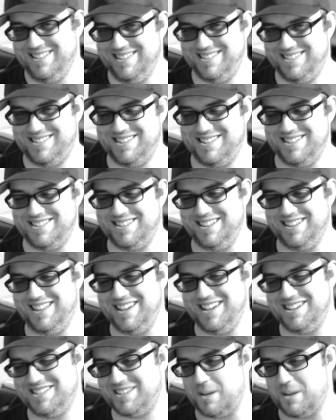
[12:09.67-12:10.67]
to, to
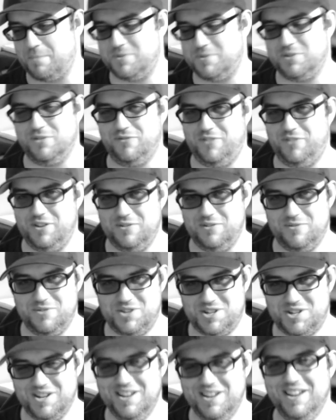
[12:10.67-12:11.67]
like
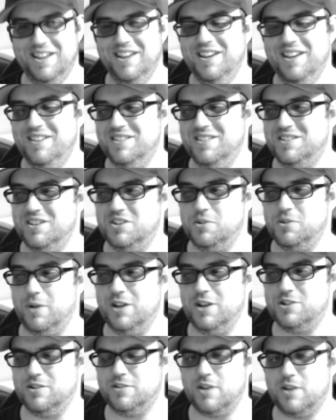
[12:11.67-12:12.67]
subterfuge the situation.